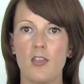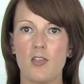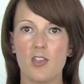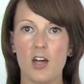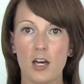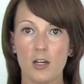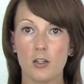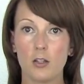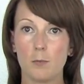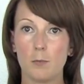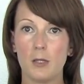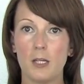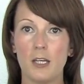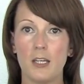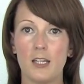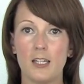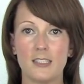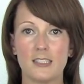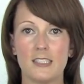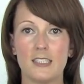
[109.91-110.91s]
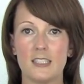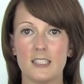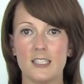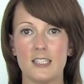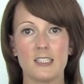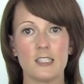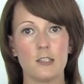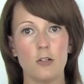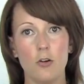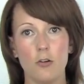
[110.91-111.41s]
that could be considered
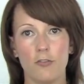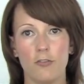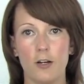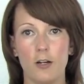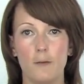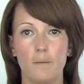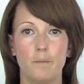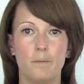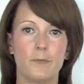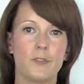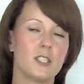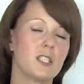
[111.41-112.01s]
as an offer.